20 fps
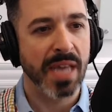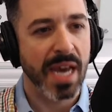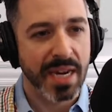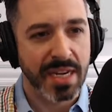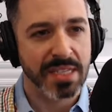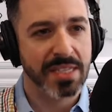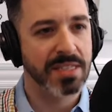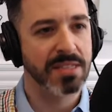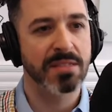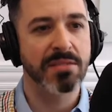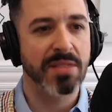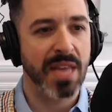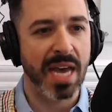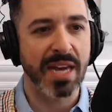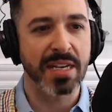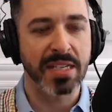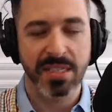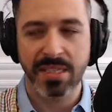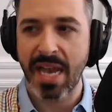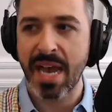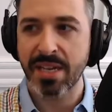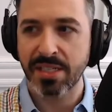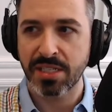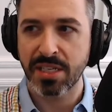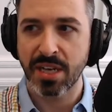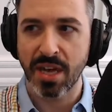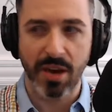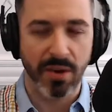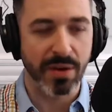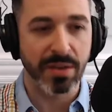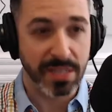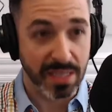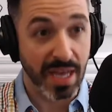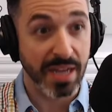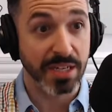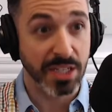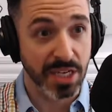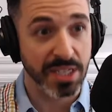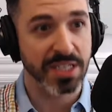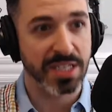That is SEO. It's
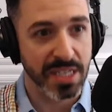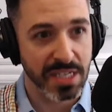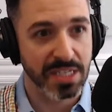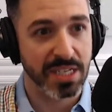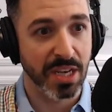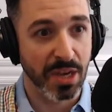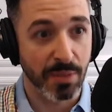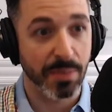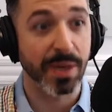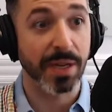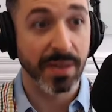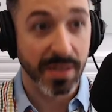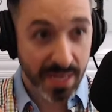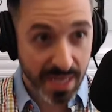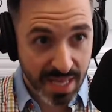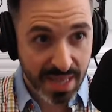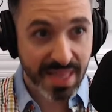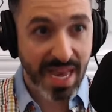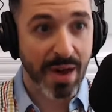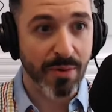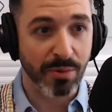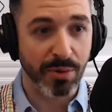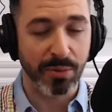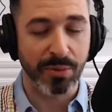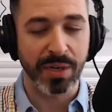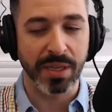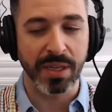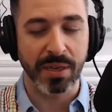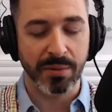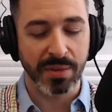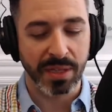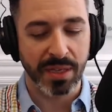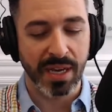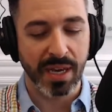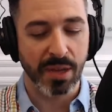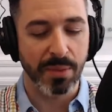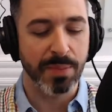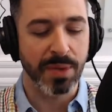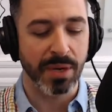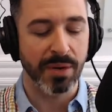not just SEO, but that will really, really
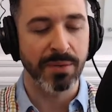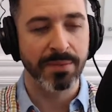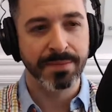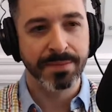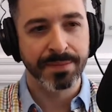help you.